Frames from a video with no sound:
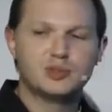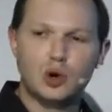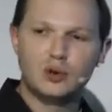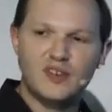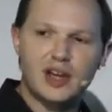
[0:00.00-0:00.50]

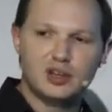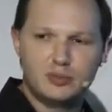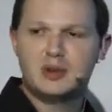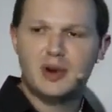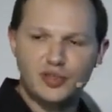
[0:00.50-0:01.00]
Total value would
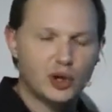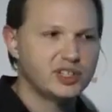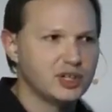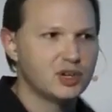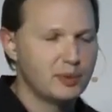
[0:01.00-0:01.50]
be about
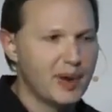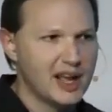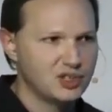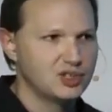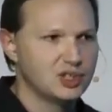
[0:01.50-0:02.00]
1,300
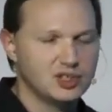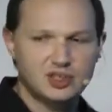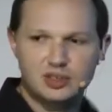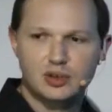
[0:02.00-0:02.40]
passengers,